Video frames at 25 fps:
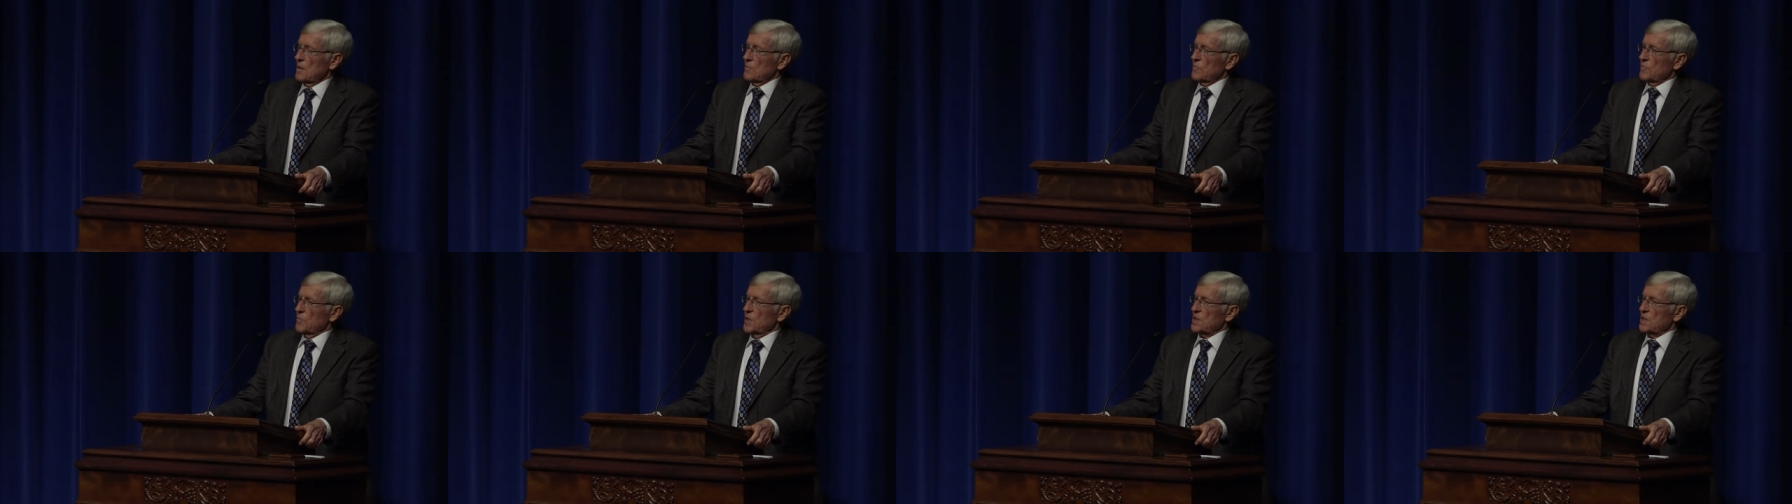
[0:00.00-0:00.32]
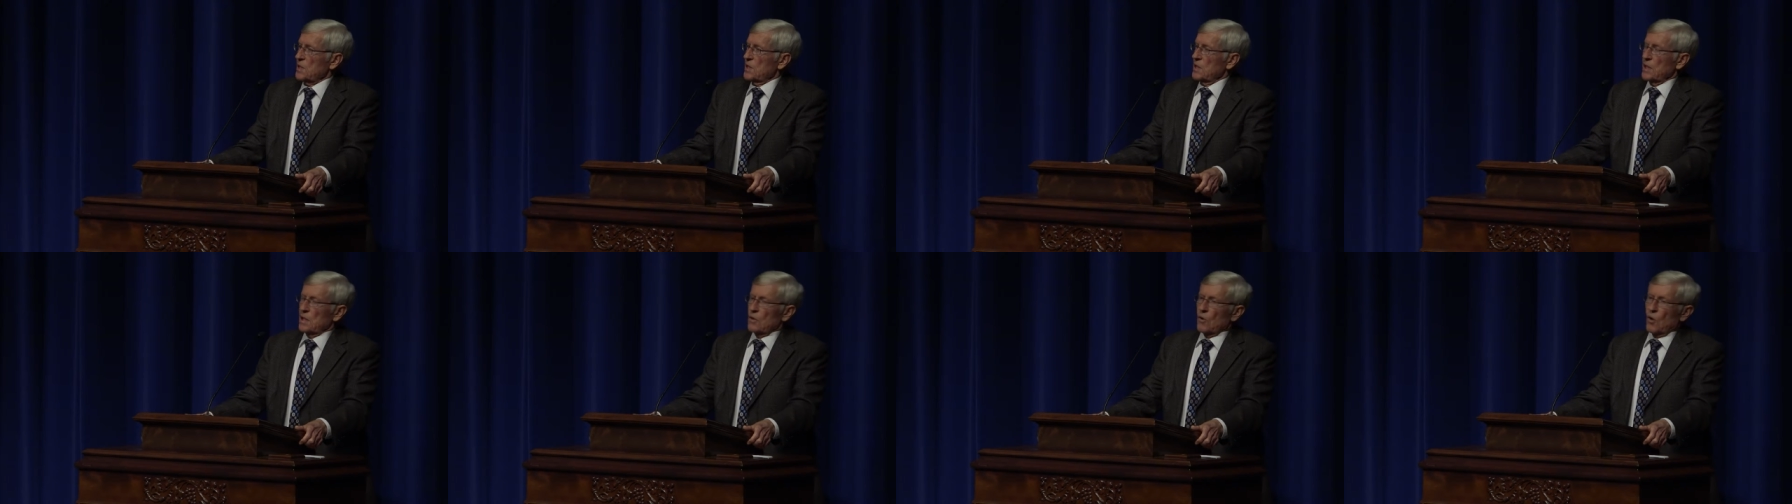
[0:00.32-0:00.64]
But
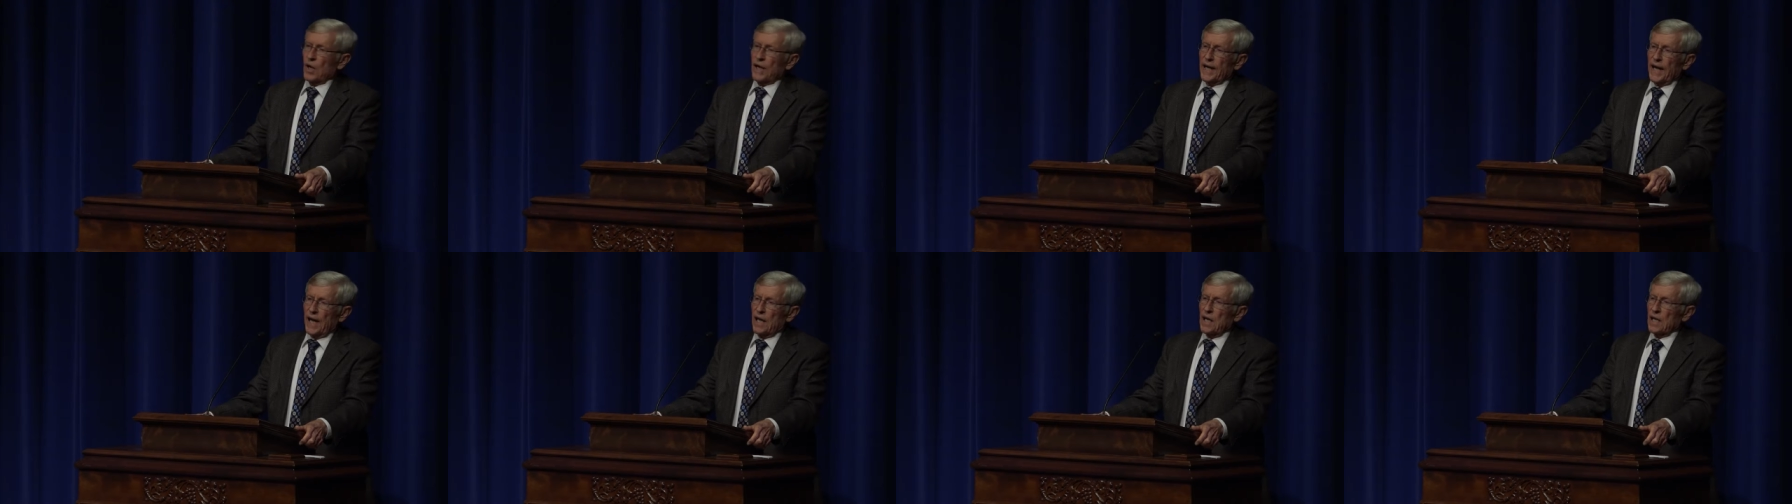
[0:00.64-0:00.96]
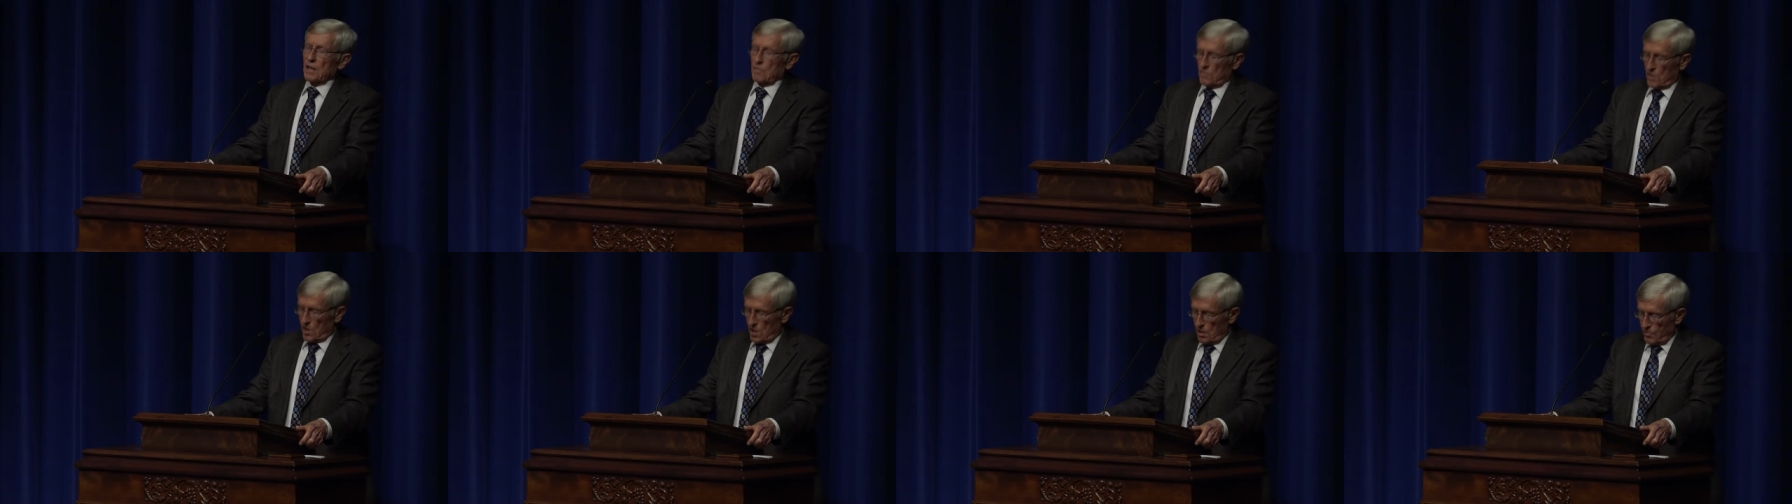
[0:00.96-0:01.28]
the
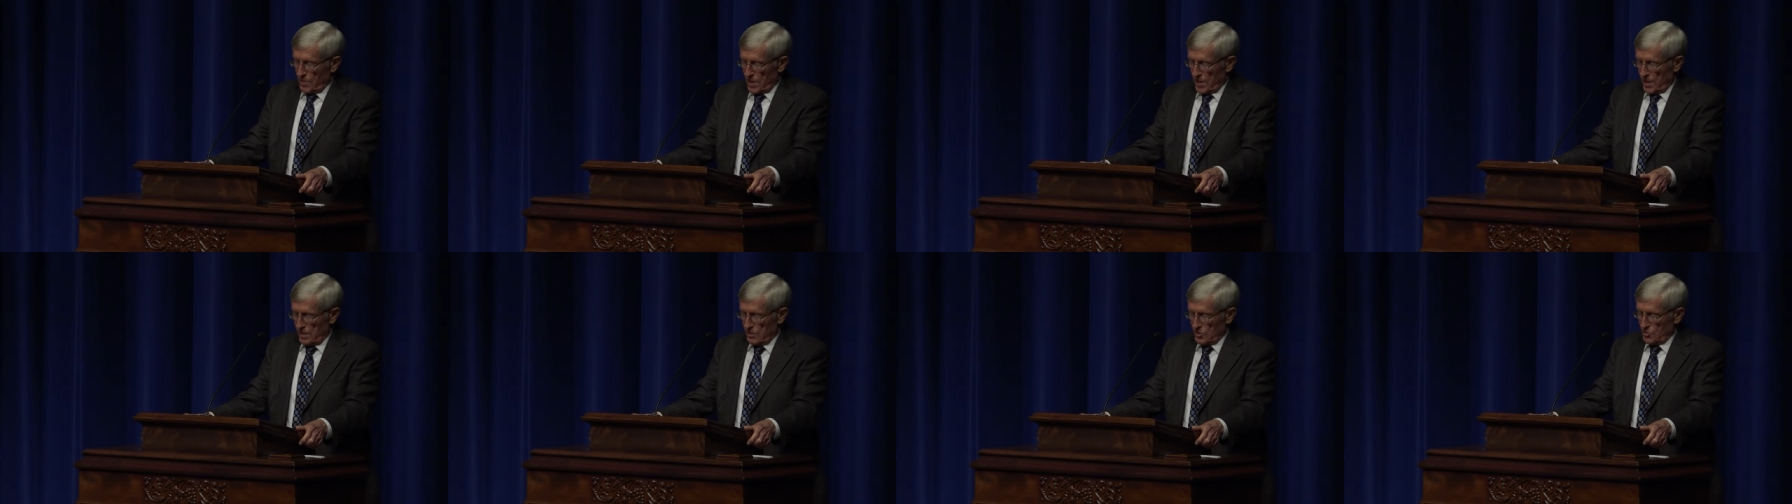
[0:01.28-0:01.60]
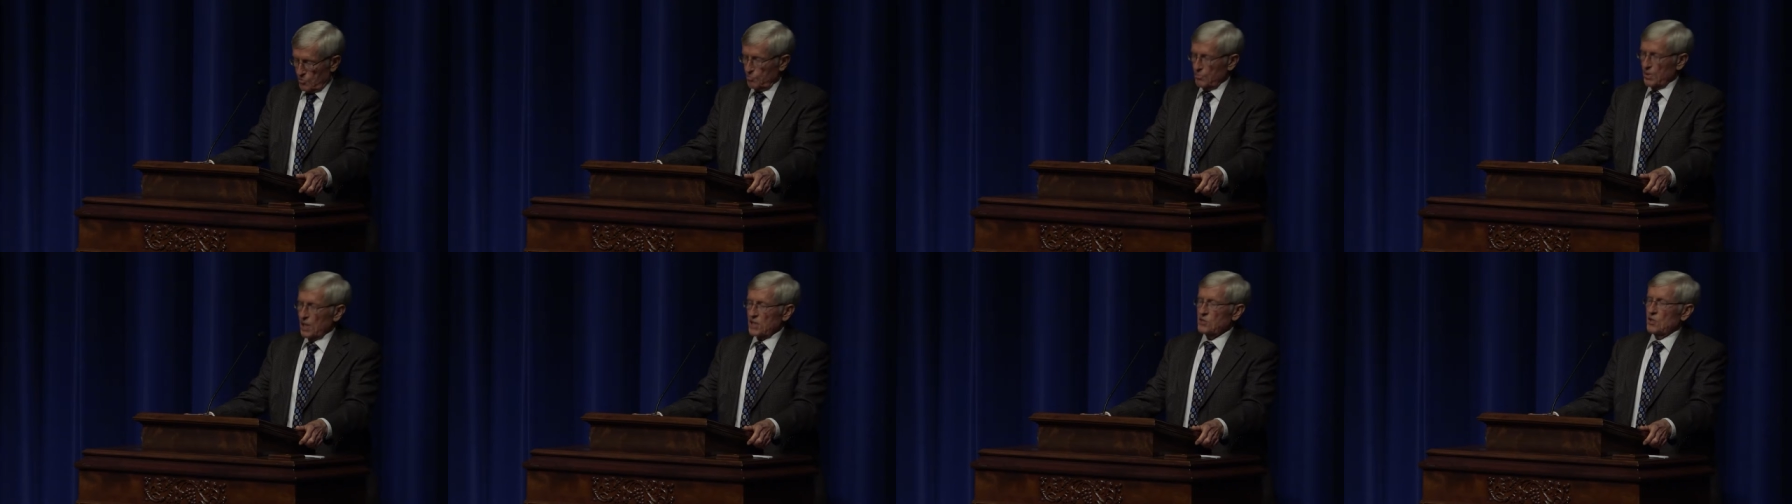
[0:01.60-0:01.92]
organic movement
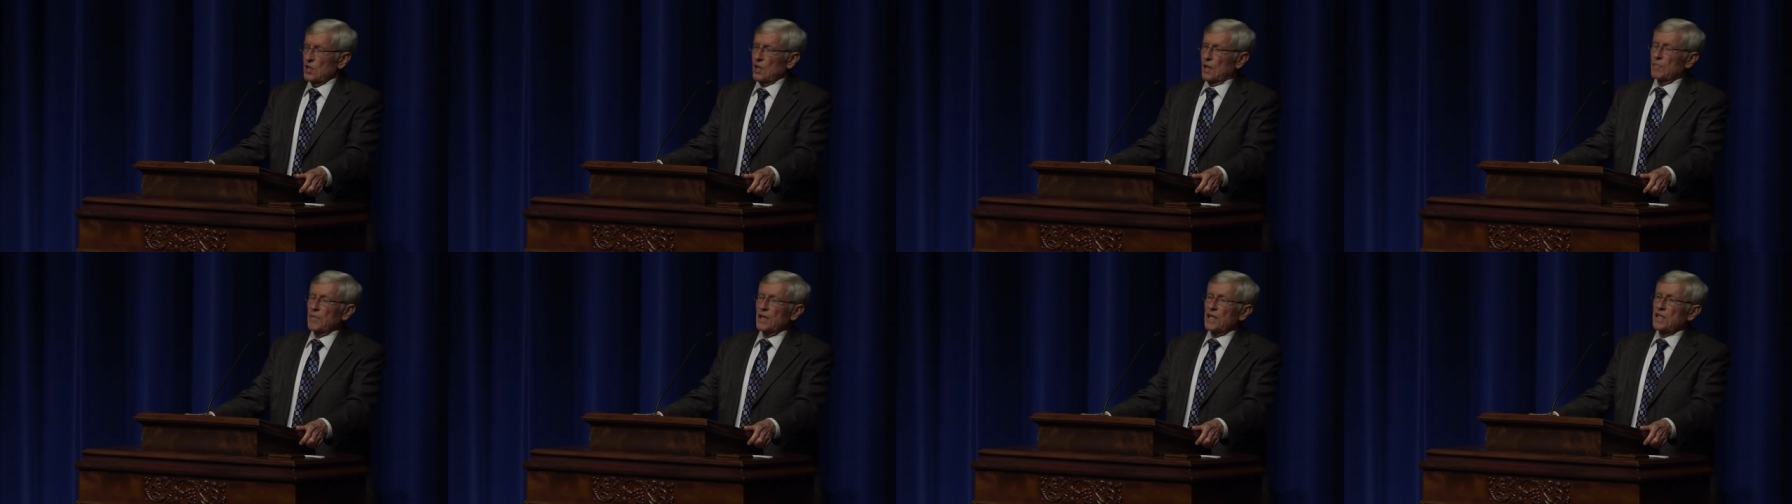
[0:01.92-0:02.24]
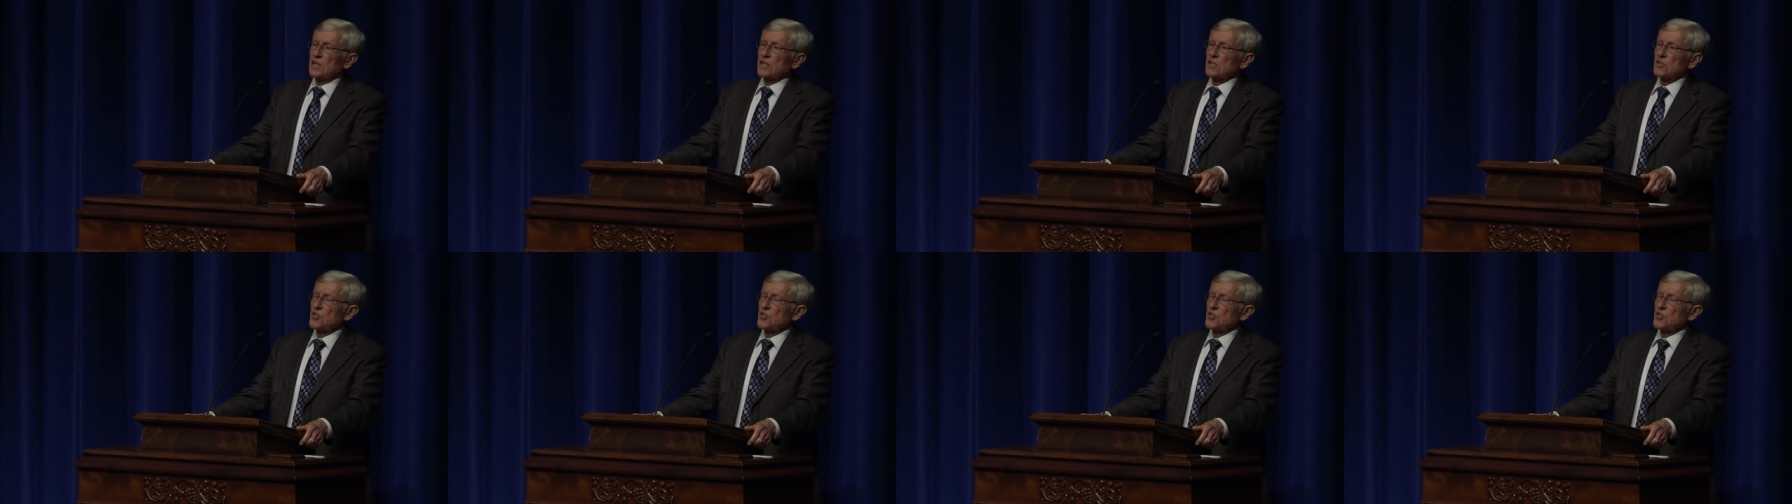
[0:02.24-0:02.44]
is much, I mean,